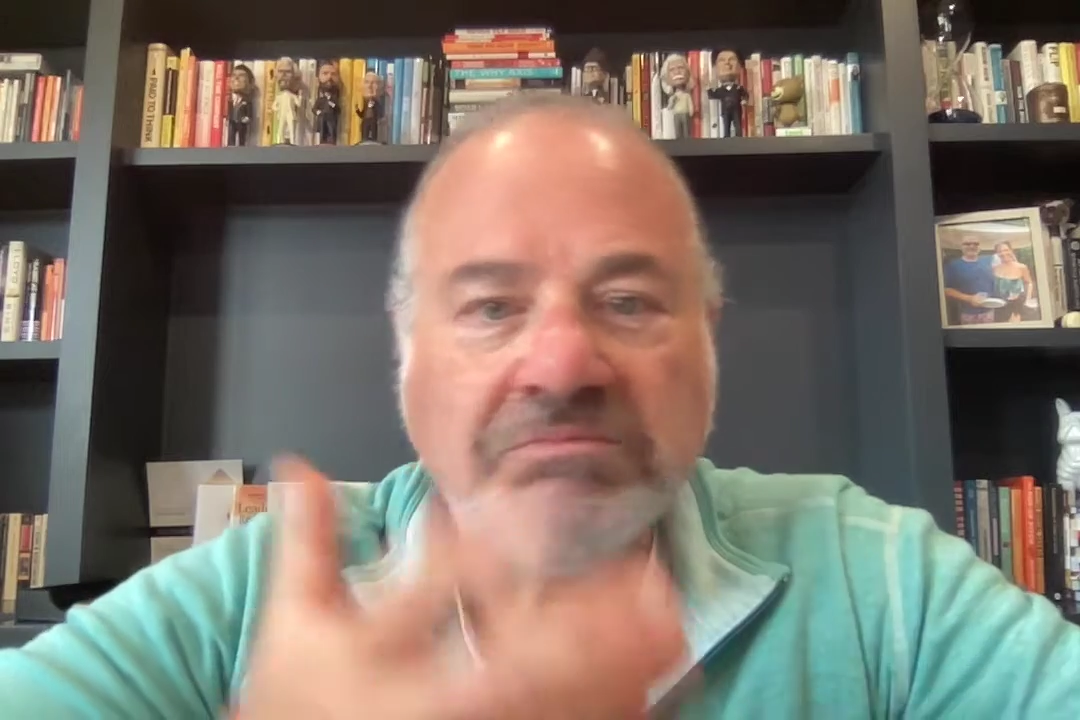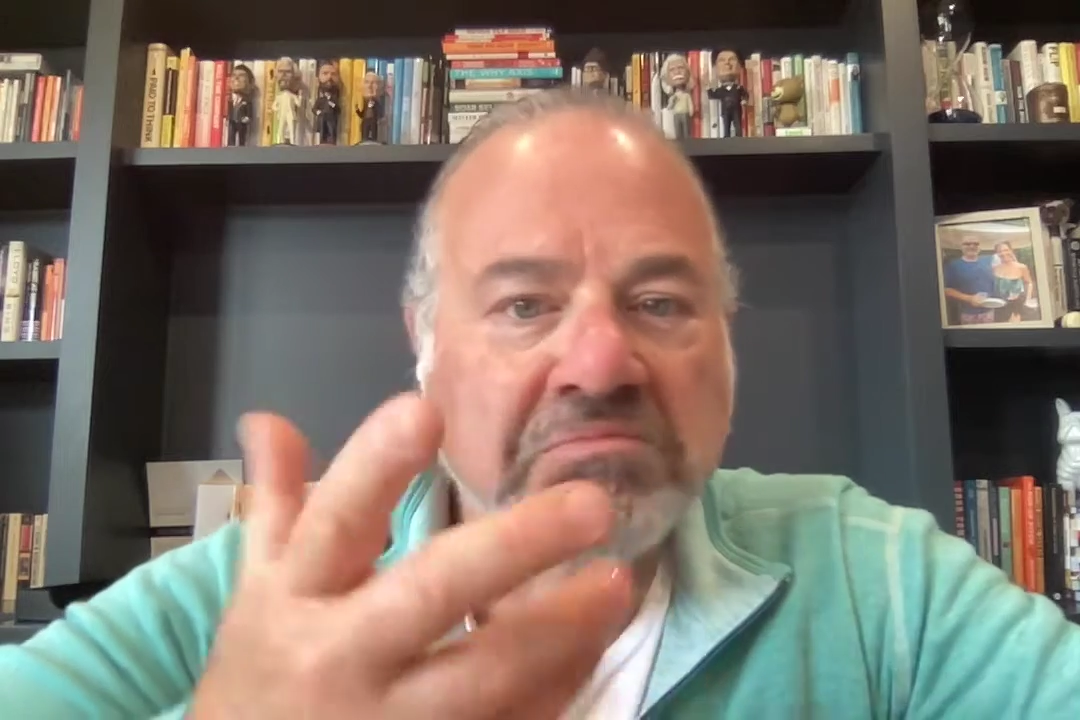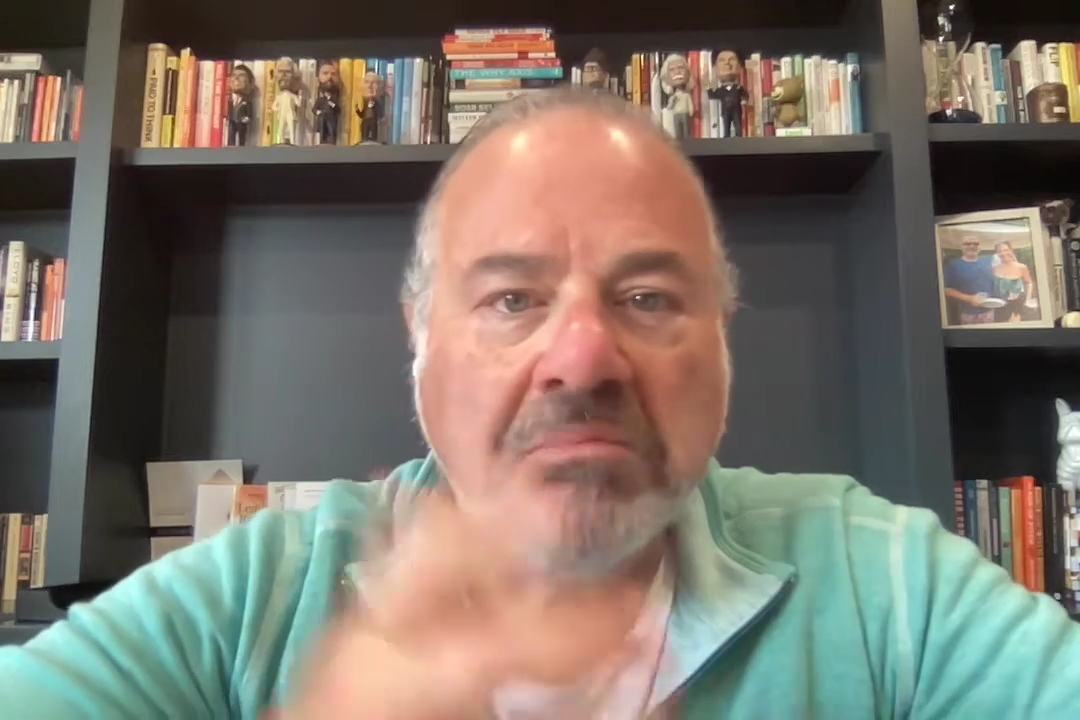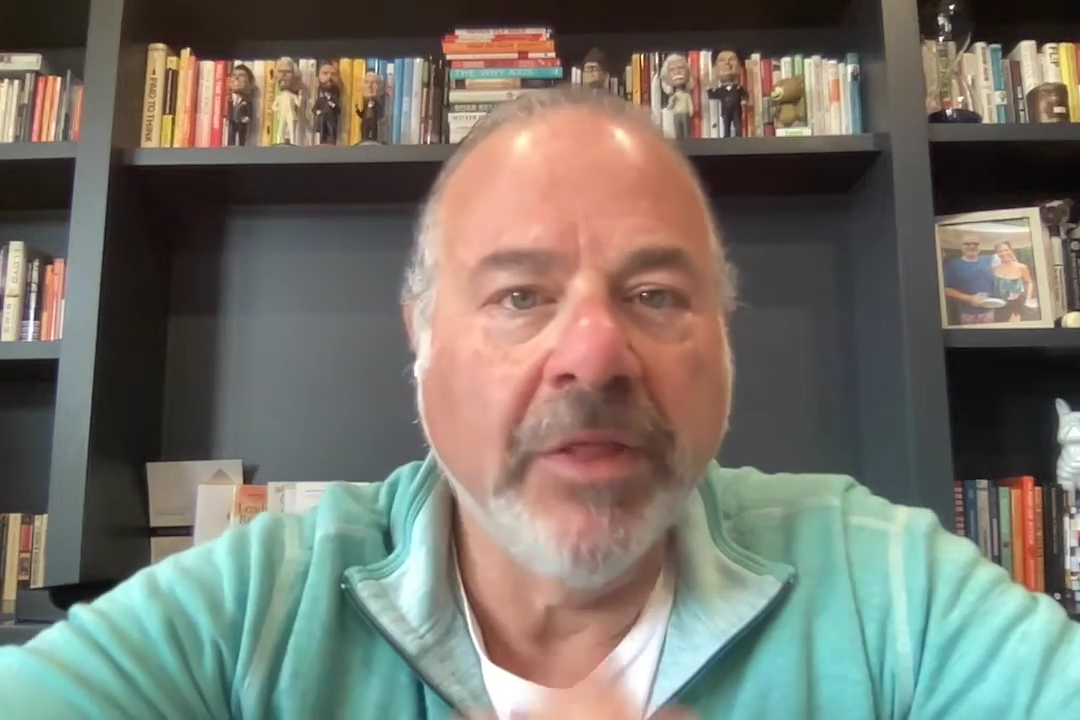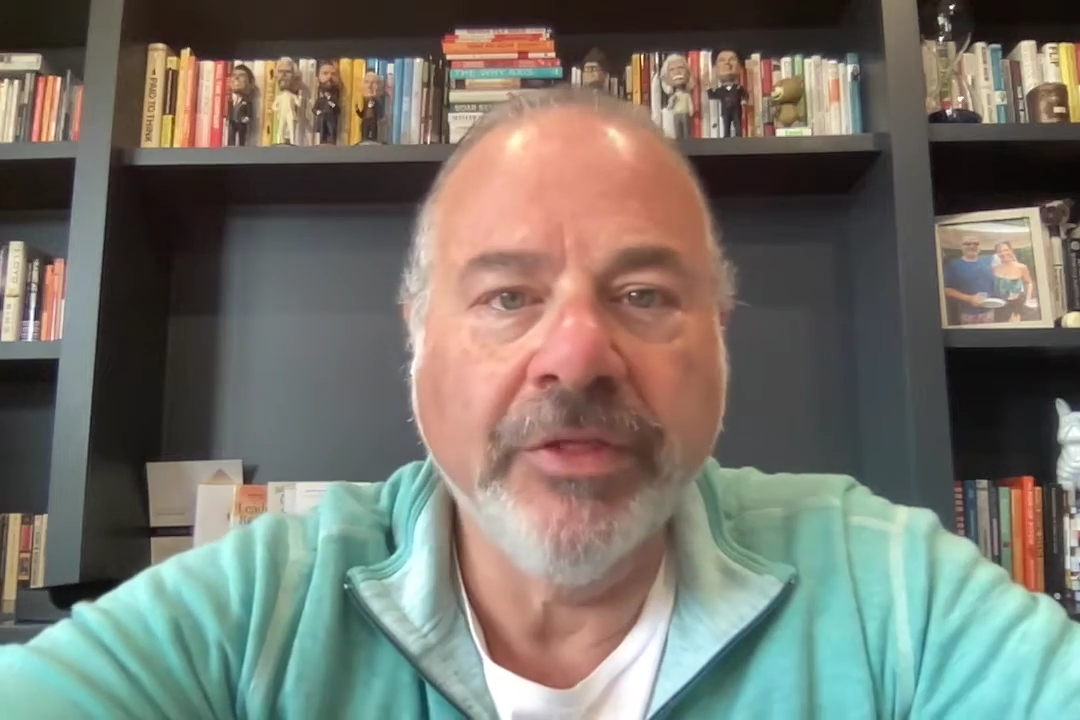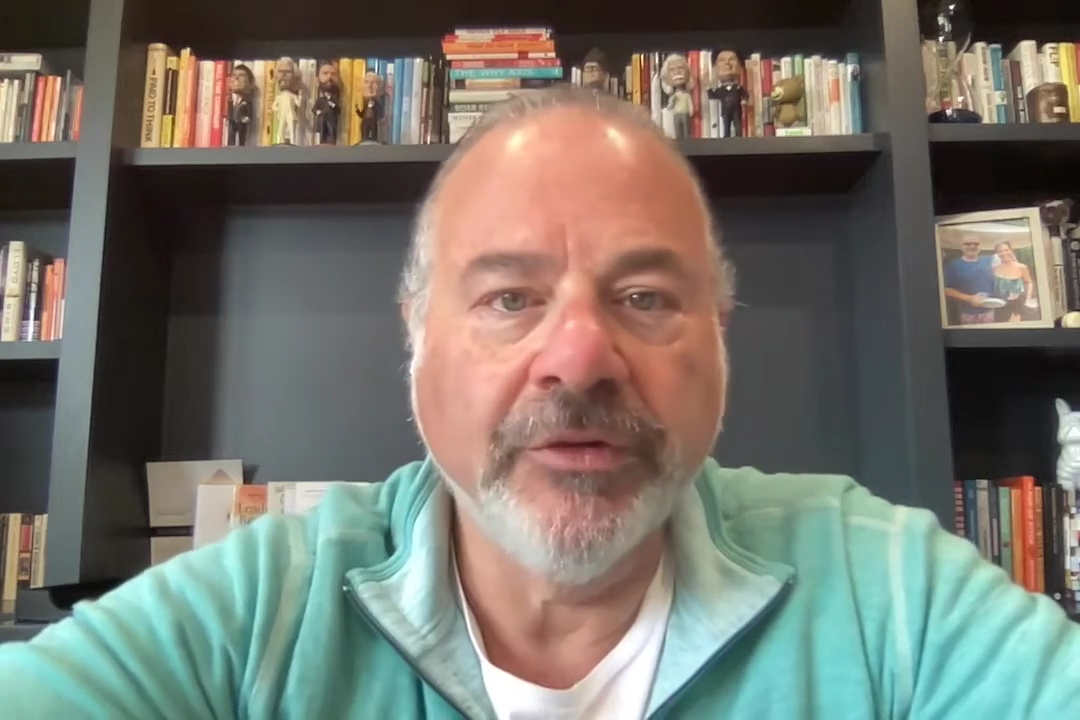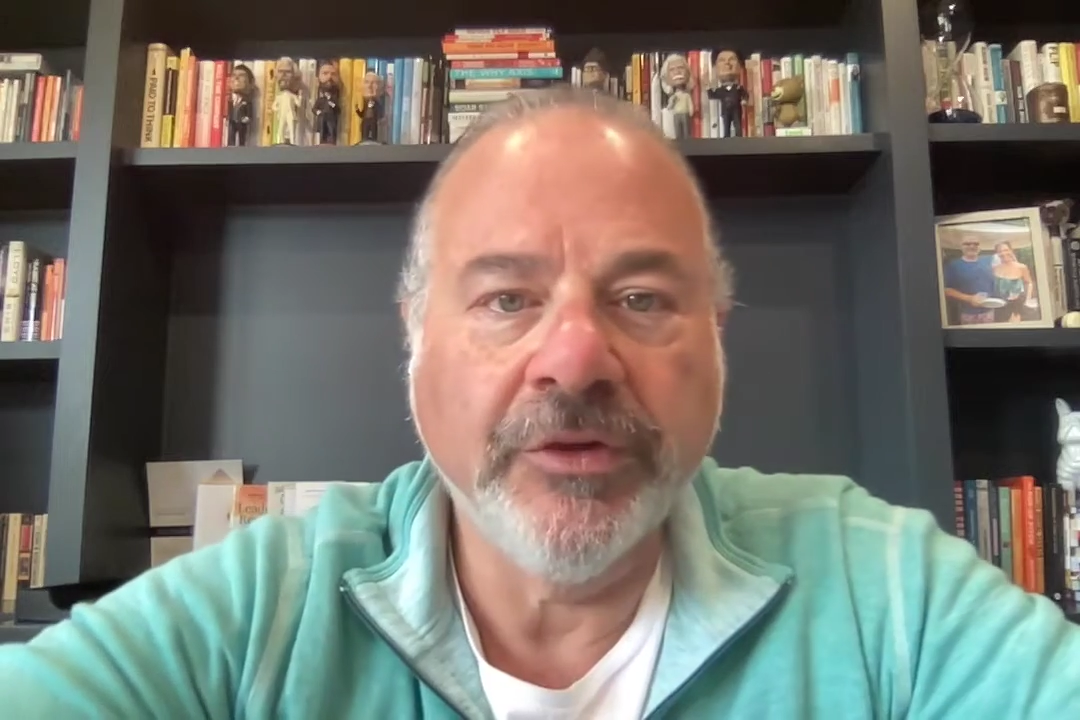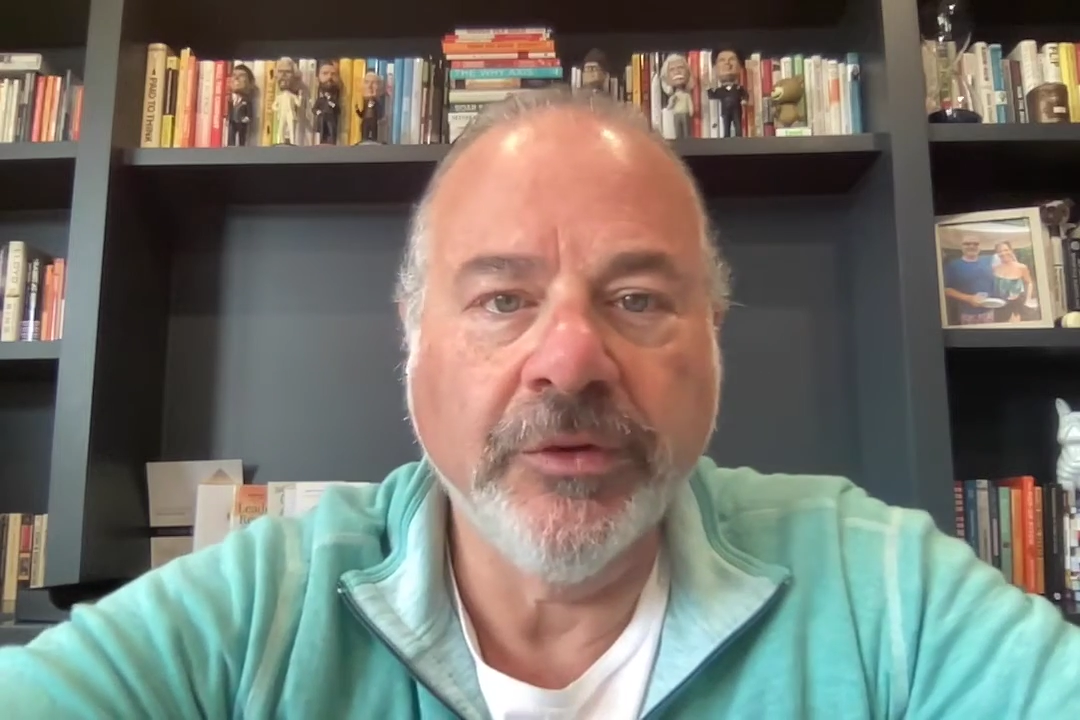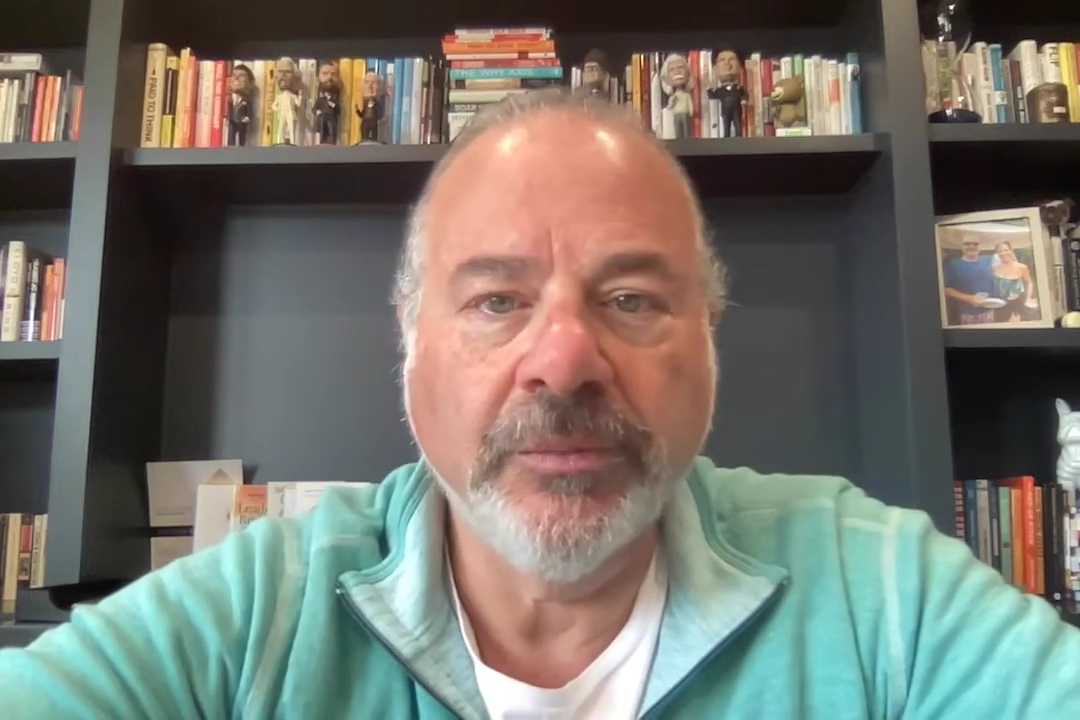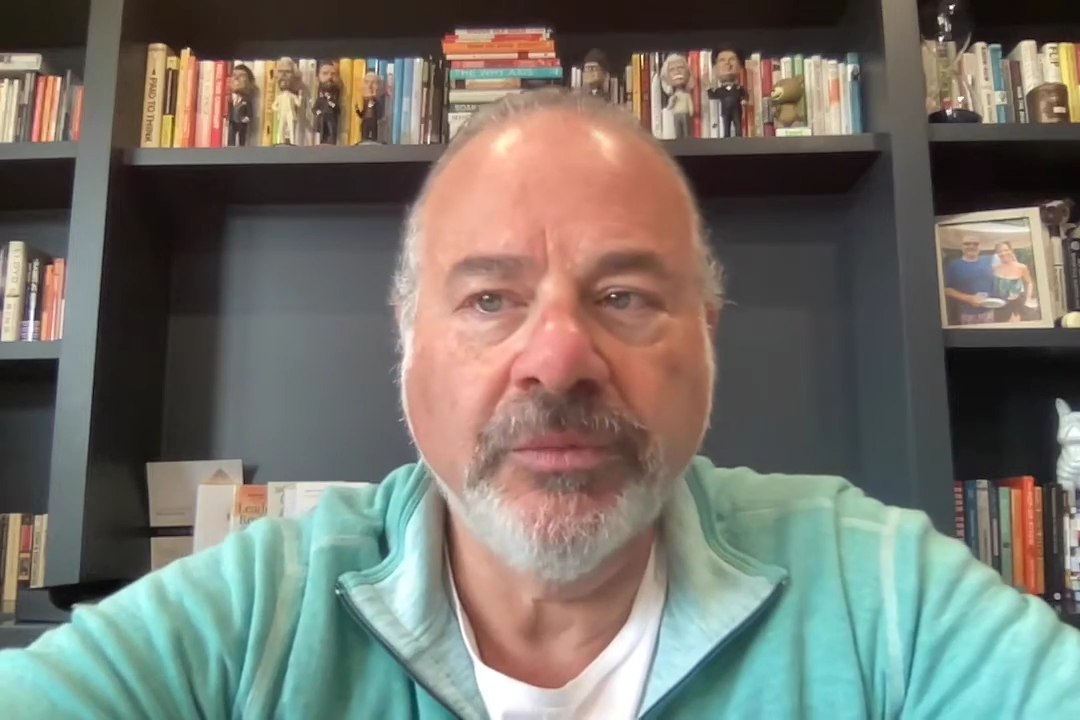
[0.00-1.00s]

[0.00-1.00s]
month or two.